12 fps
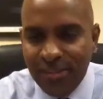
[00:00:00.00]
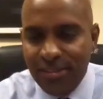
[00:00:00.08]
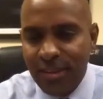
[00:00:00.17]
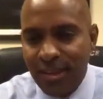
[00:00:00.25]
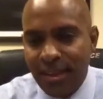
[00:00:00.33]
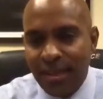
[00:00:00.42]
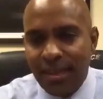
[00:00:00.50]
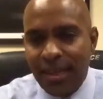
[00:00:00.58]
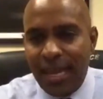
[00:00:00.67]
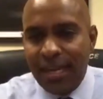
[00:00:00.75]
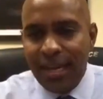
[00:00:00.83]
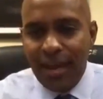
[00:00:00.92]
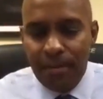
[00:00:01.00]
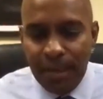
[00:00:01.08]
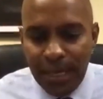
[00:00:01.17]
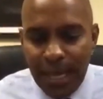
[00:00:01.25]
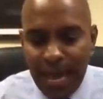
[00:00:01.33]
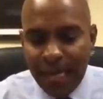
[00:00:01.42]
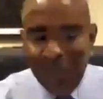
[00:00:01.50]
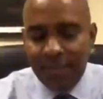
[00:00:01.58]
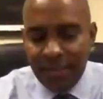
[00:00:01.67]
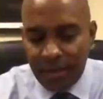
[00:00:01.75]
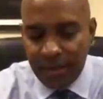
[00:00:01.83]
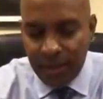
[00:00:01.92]
anonymity. I can tell you,
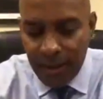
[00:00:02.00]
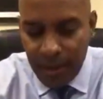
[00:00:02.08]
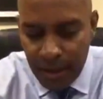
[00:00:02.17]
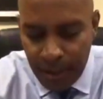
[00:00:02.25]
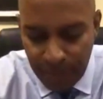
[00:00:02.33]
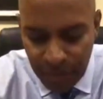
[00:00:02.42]
um, just